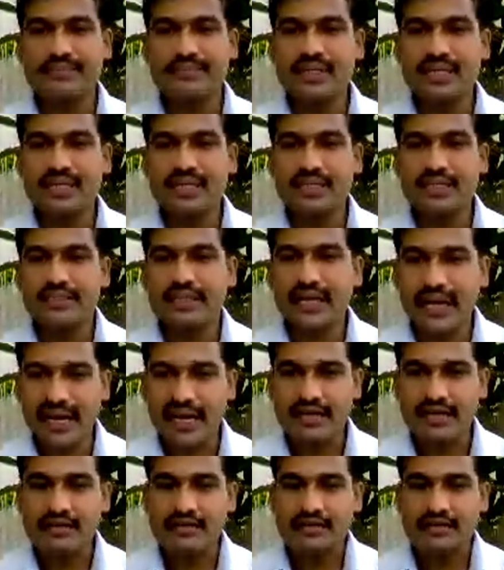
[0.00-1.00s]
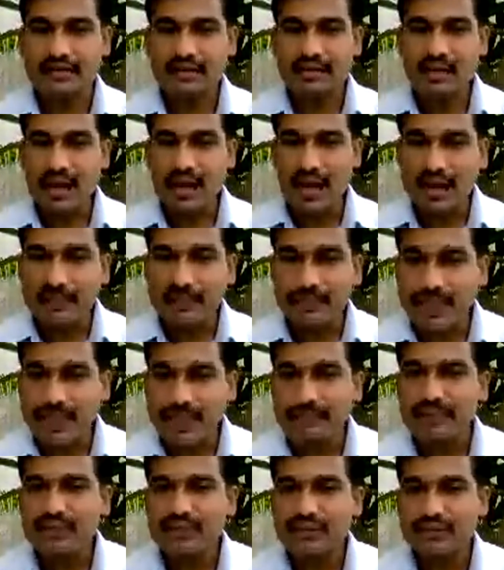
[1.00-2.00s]
that our
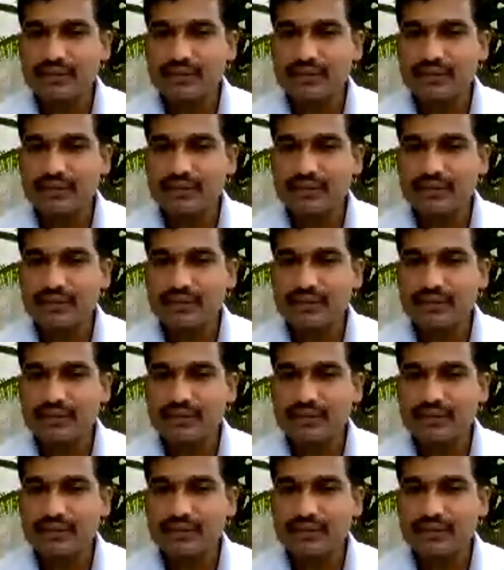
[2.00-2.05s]
people